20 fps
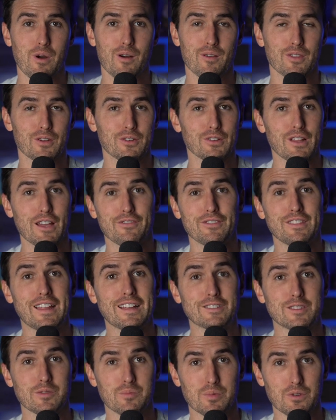you want with your life, and
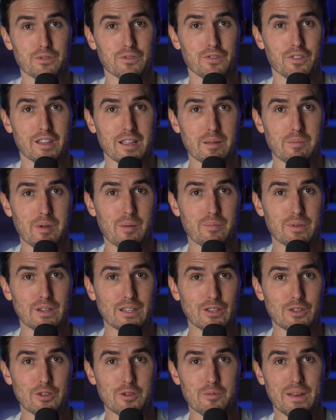that's the beautiful thing about
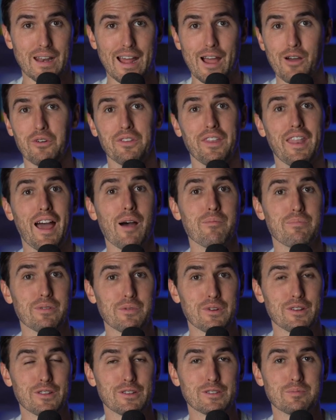being a human. I will not be
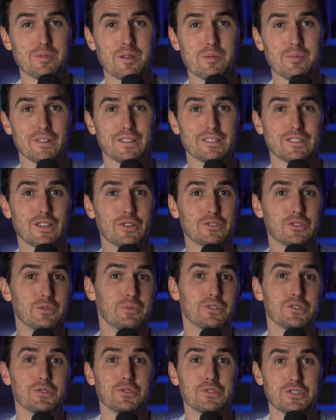one of those people that tells you
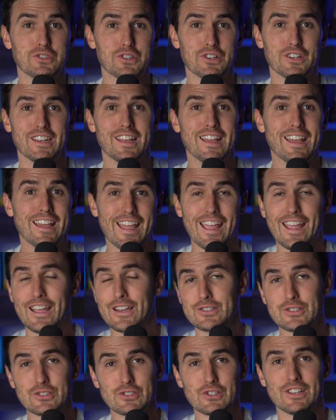what you should
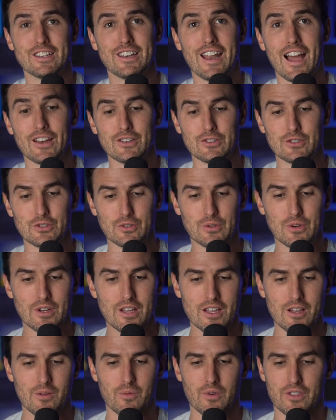and should not do
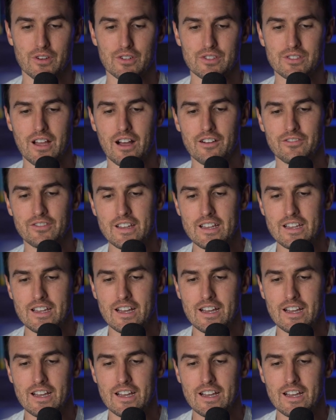with yourself.